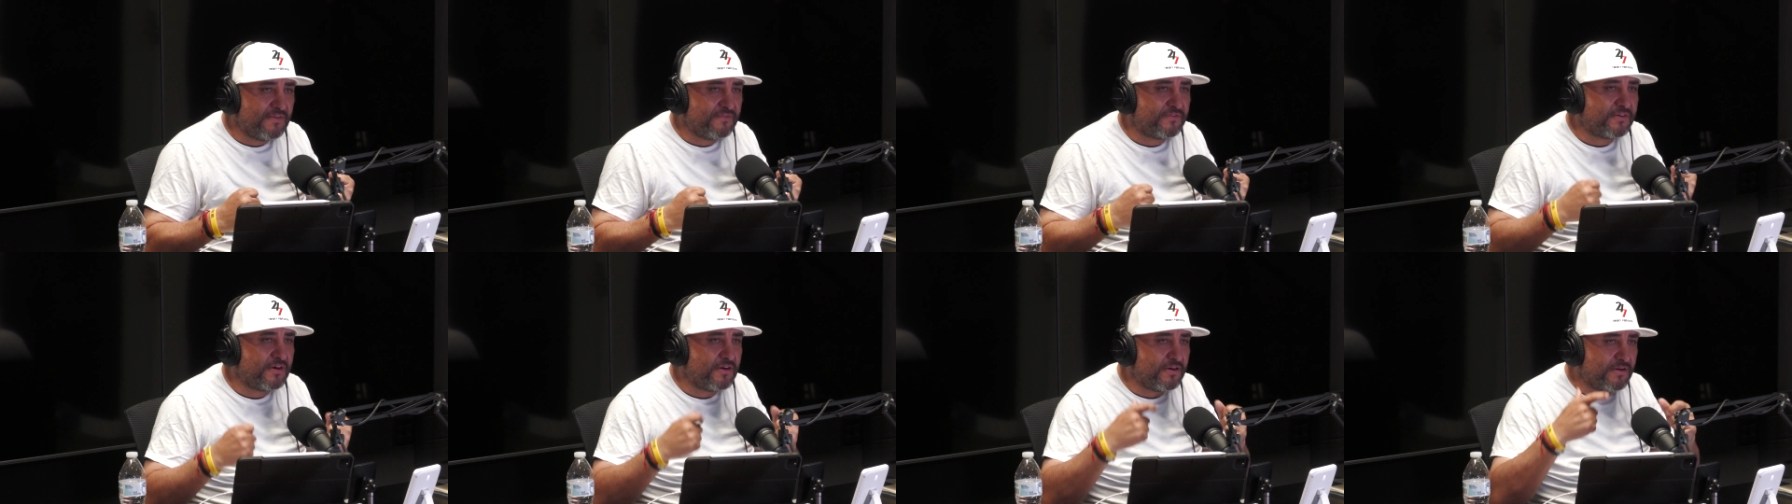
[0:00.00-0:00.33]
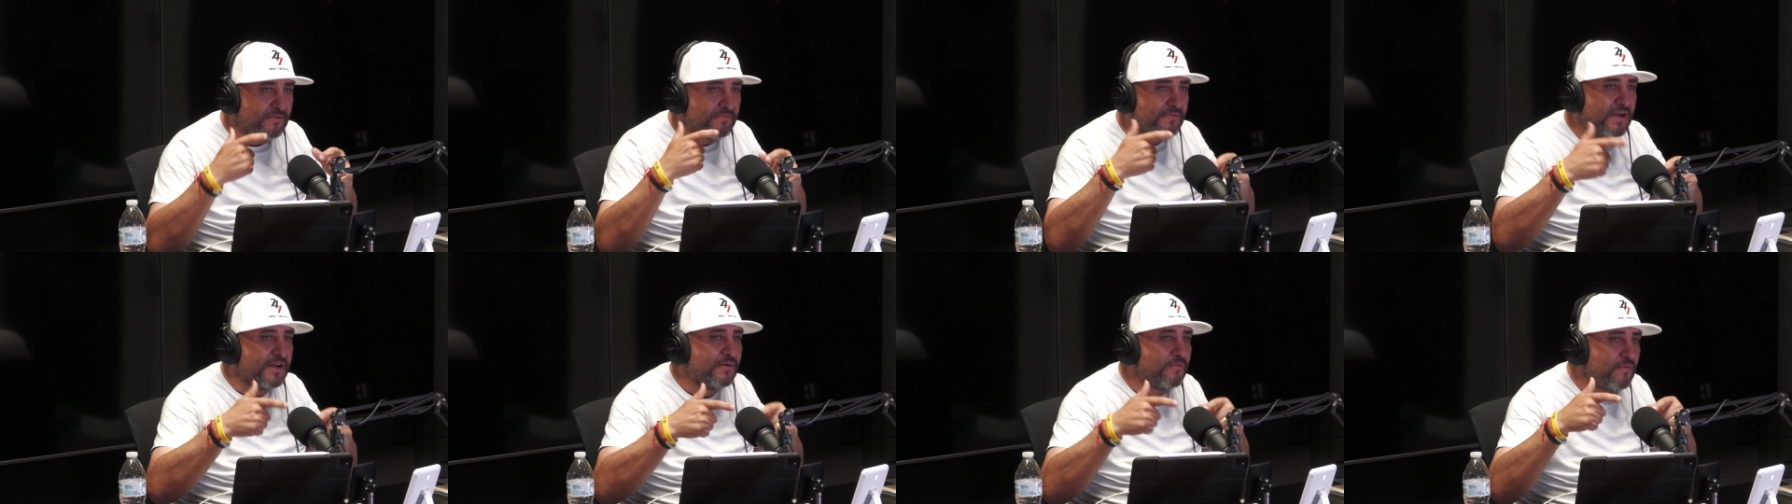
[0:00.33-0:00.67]
front of
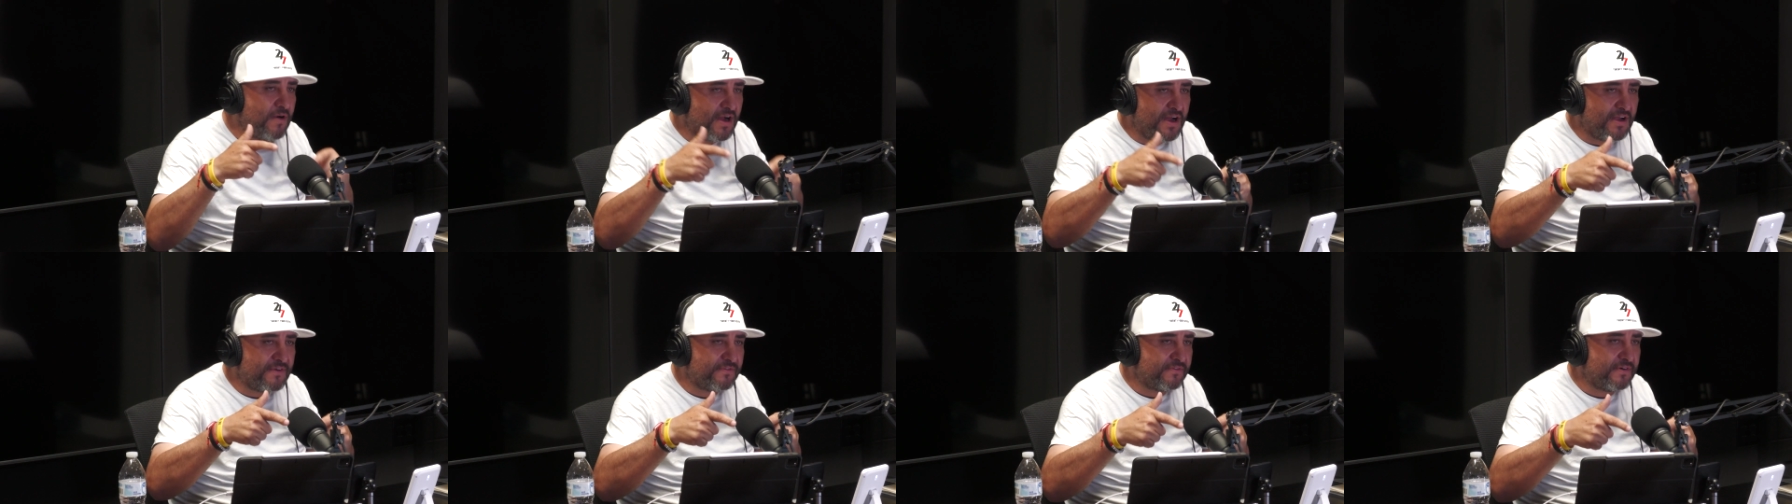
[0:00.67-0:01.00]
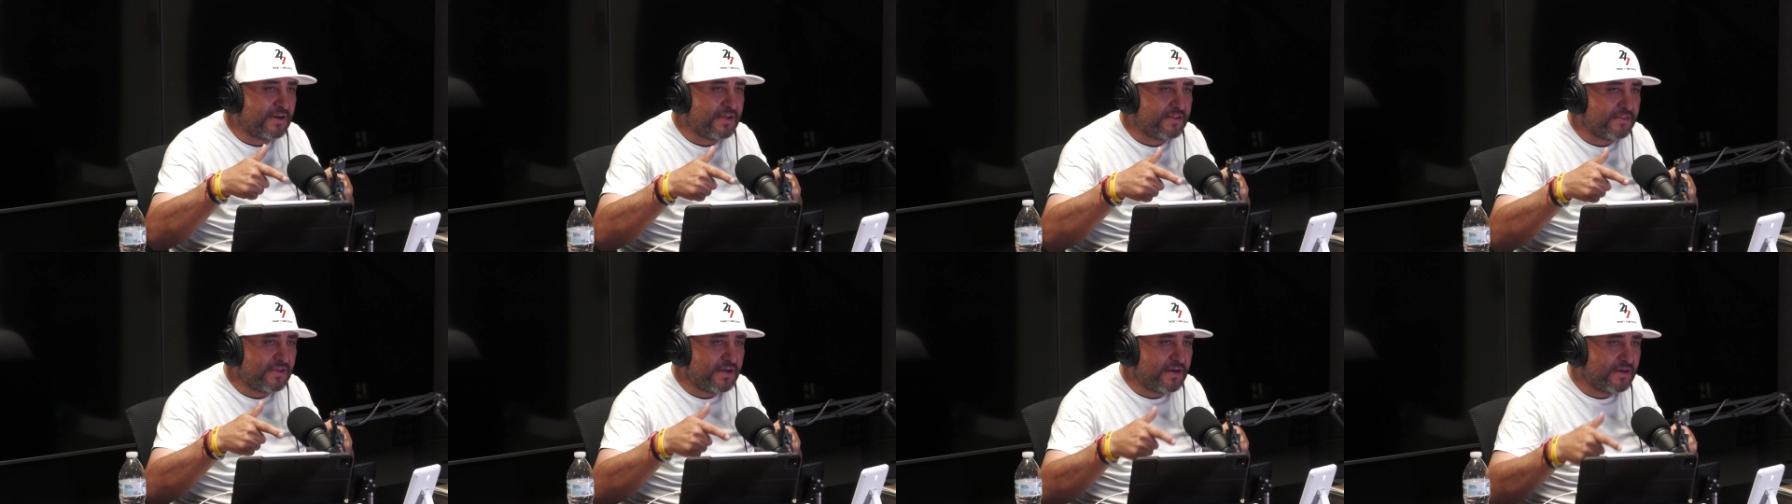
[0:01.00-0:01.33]
my wife
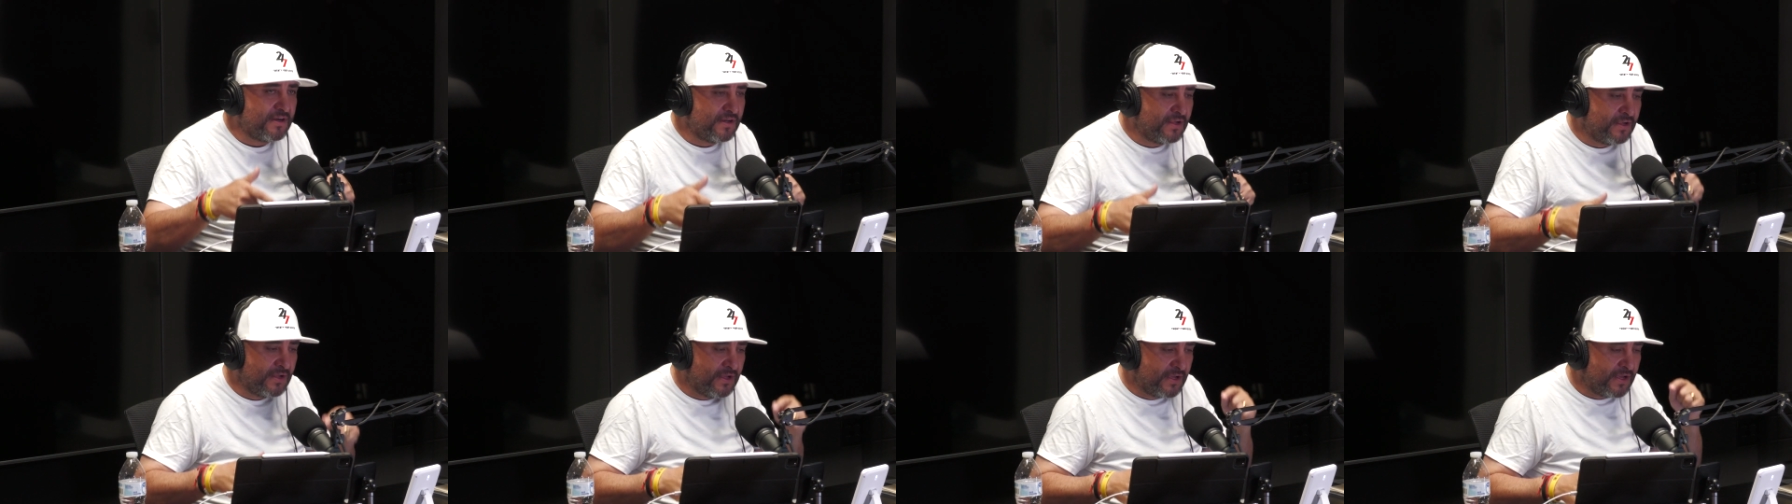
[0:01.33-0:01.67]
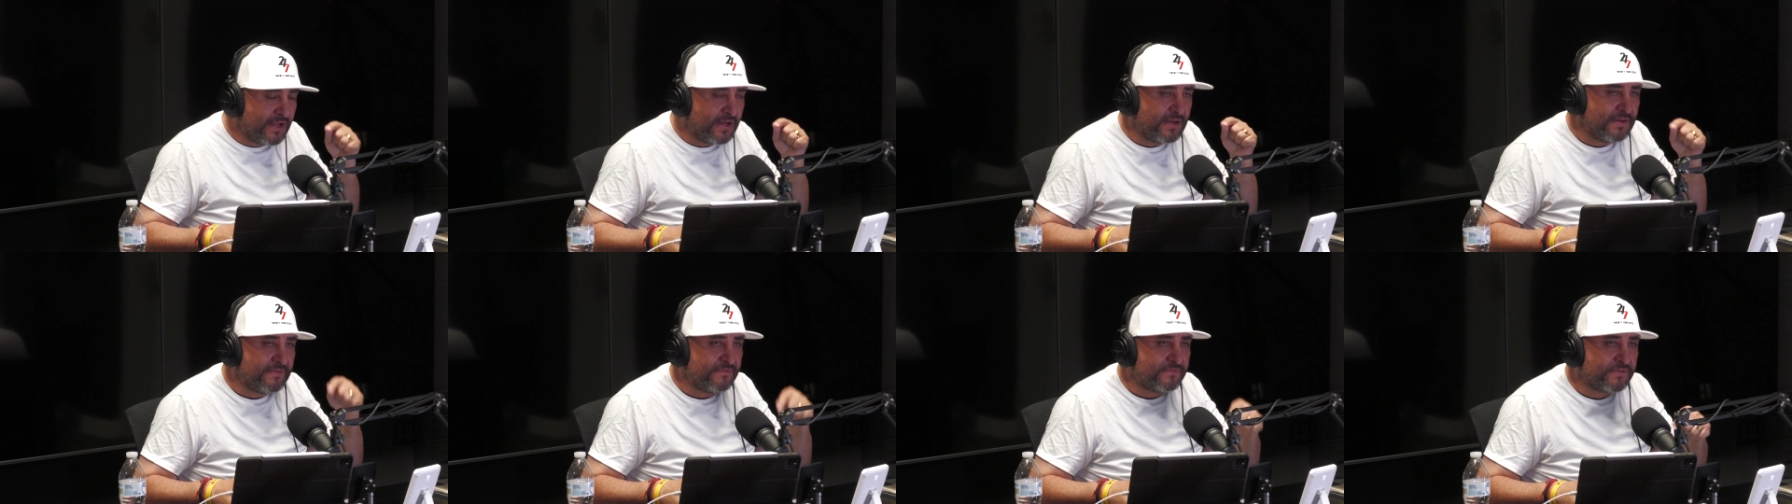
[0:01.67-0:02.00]
right there
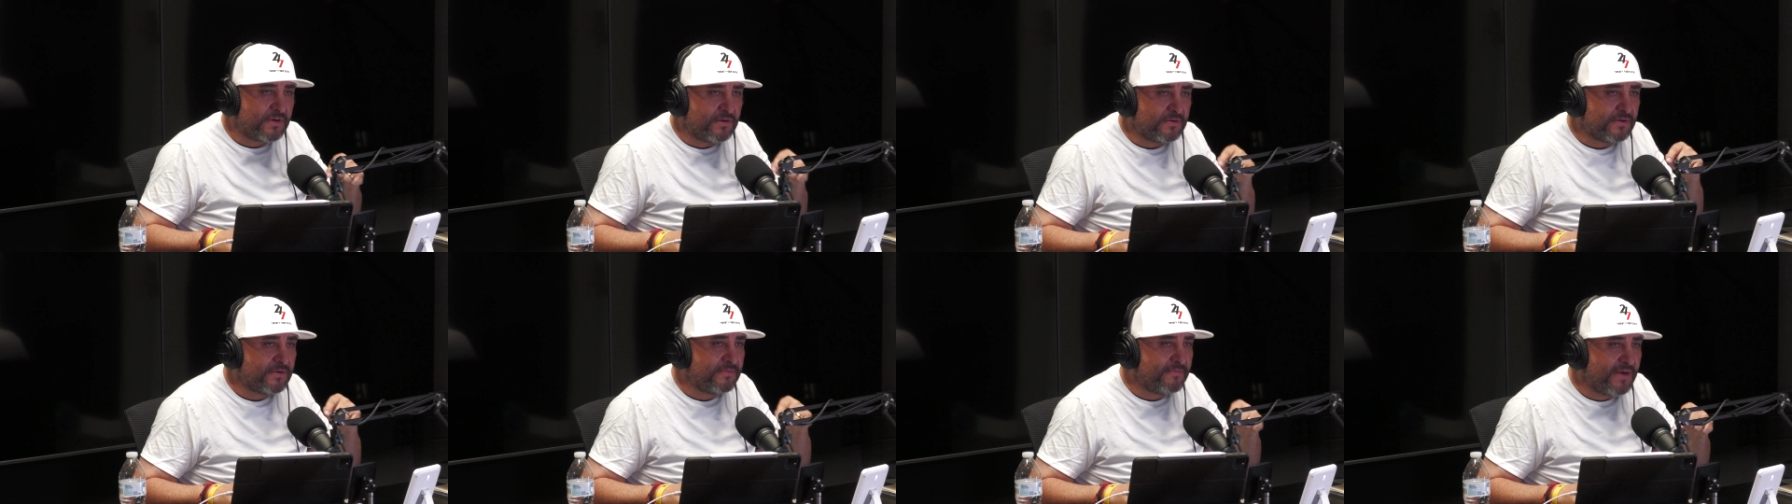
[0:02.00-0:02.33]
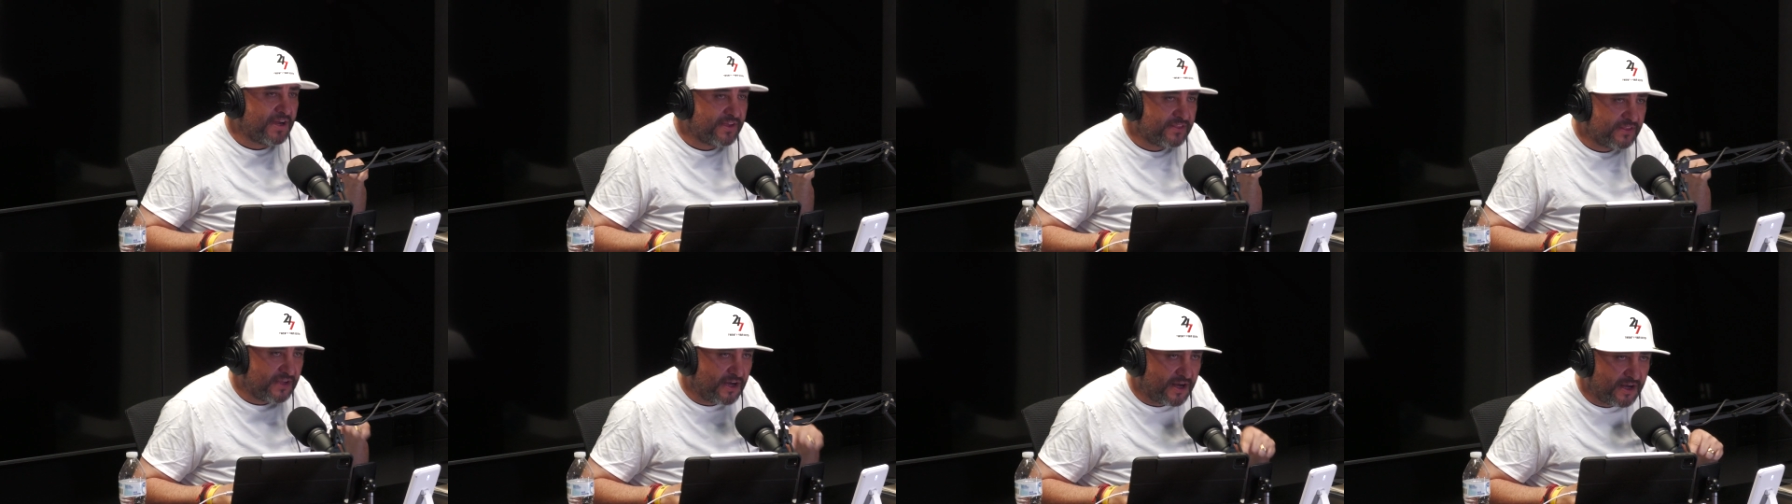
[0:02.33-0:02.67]
and in front of
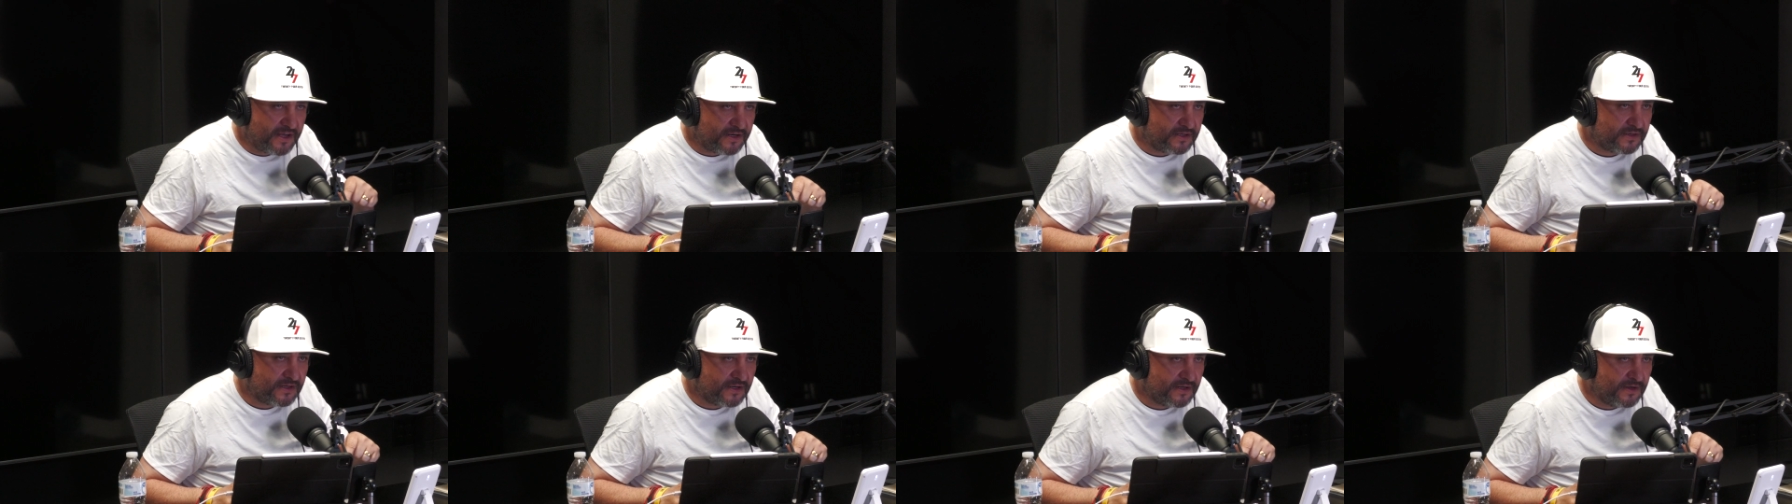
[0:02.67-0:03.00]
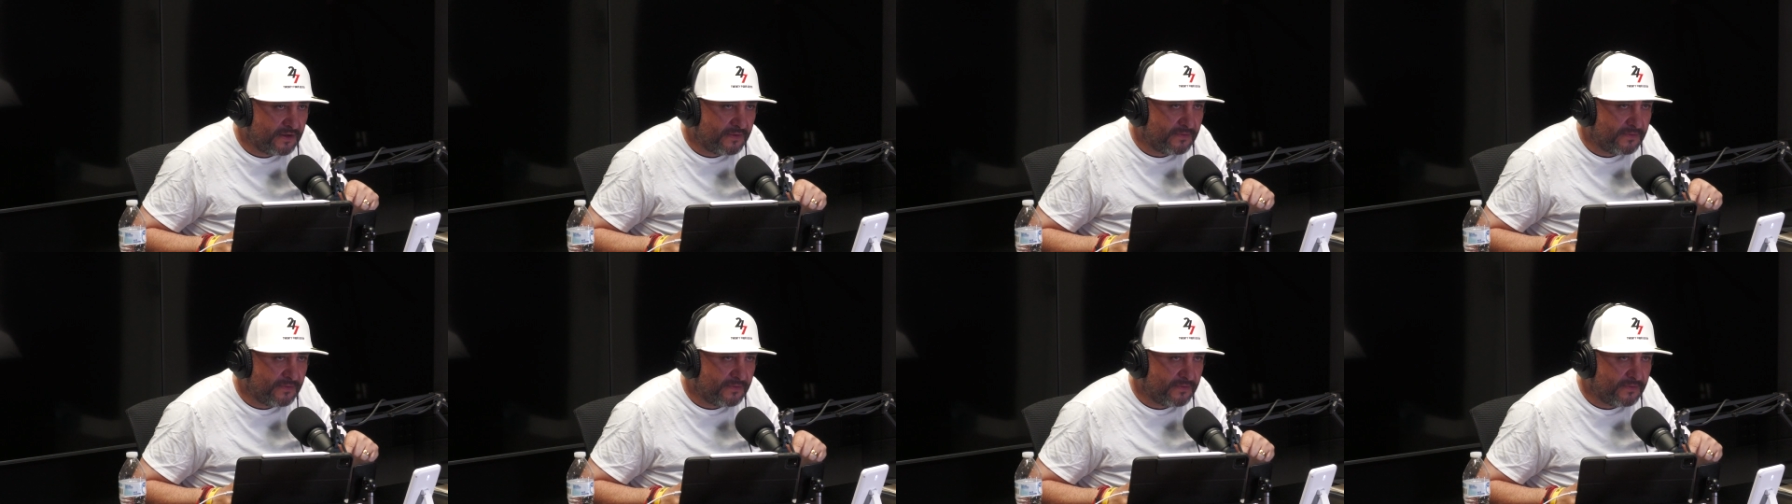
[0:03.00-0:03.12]
my daughter.